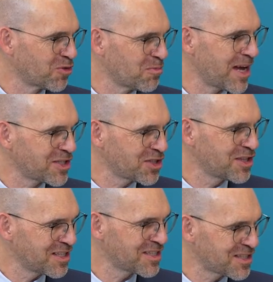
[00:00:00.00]
to imagine
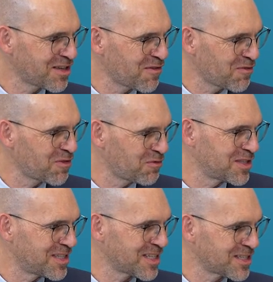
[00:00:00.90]
this
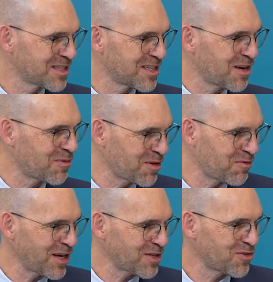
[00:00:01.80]
56 gigawatt
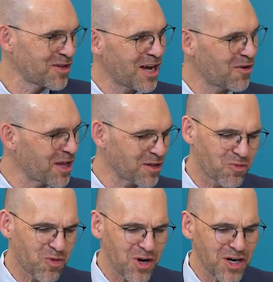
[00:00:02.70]
factory, how that
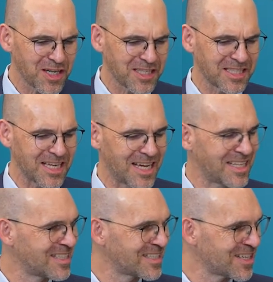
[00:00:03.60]
works,
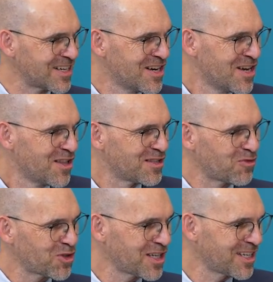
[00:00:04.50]
and this
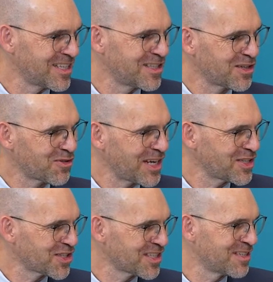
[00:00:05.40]
vertical
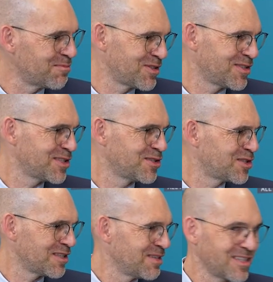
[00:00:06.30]
integration,
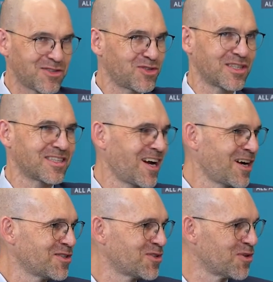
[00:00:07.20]
because it's just
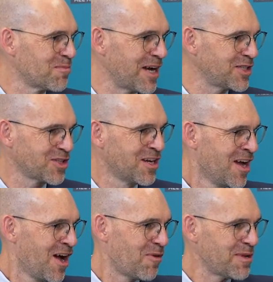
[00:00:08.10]
hard to imagine
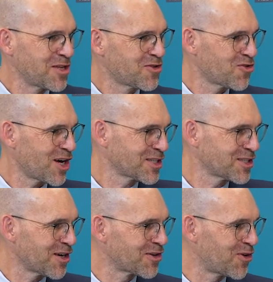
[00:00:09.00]
how many
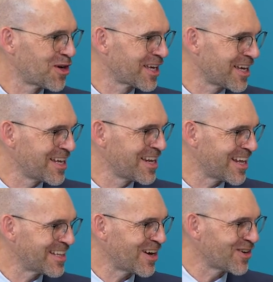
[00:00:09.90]
trucks are going in
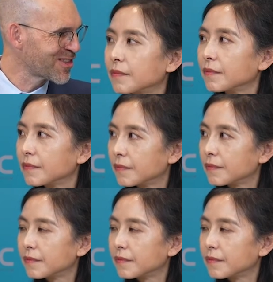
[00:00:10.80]
and out there.